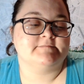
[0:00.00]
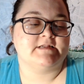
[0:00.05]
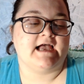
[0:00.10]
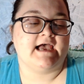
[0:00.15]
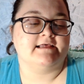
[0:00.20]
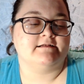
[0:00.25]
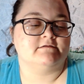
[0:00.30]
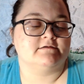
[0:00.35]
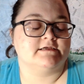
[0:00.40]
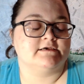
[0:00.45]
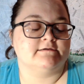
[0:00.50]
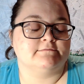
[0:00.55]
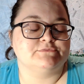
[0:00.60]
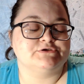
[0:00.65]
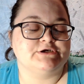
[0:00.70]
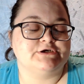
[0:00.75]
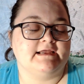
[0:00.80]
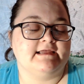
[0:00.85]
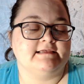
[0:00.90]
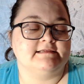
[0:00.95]
I don't know. I'm
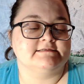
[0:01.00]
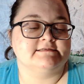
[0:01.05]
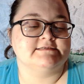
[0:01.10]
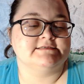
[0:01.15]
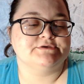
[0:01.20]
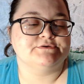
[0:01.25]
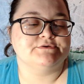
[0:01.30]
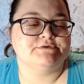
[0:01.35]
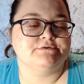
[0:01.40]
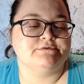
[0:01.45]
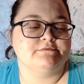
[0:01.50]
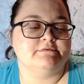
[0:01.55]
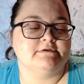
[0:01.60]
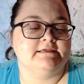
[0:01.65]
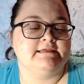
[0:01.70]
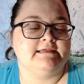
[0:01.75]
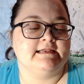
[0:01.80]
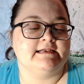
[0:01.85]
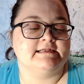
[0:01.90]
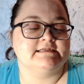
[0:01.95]
trying to
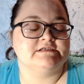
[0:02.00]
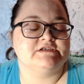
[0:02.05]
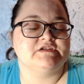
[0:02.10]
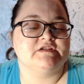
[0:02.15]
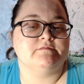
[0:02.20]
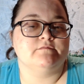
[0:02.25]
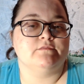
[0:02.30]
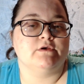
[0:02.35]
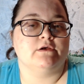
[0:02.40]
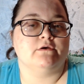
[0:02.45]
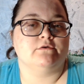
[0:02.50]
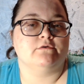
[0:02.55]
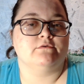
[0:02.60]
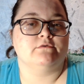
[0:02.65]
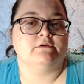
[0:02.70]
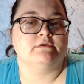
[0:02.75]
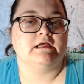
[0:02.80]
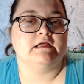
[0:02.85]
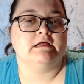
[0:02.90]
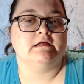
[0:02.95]
get into the
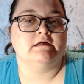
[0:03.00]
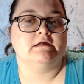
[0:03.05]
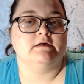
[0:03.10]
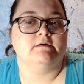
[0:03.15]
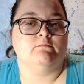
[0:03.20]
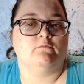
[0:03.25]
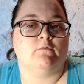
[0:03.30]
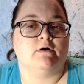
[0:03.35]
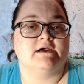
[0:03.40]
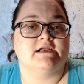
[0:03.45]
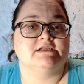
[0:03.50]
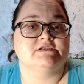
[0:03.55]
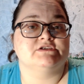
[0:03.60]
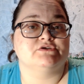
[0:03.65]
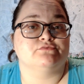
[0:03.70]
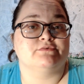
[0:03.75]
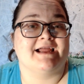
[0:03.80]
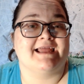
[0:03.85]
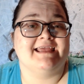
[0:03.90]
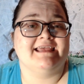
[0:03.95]
mode of wanting to
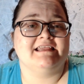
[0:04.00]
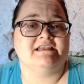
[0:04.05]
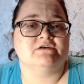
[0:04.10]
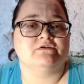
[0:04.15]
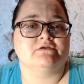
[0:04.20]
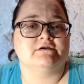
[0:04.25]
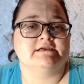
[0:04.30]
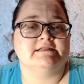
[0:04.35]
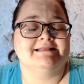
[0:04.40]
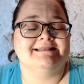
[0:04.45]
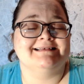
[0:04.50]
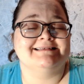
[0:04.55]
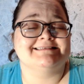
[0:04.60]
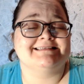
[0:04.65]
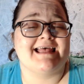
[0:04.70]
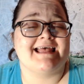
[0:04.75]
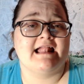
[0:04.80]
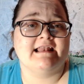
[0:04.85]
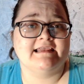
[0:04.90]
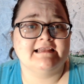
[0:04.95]
write or at least
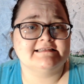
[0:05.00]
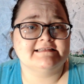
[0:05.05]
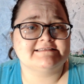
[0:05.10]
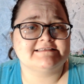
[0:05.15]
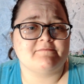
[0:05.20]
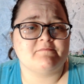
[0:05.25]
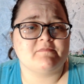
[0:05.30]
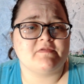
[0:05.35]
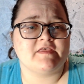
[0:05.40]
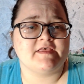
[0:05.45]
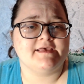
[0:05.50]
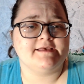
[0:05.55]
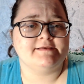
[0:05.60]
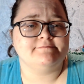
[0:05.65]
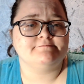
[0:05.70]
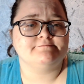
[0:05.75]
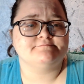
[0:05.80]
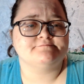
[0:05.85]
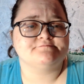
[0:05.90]
edit something.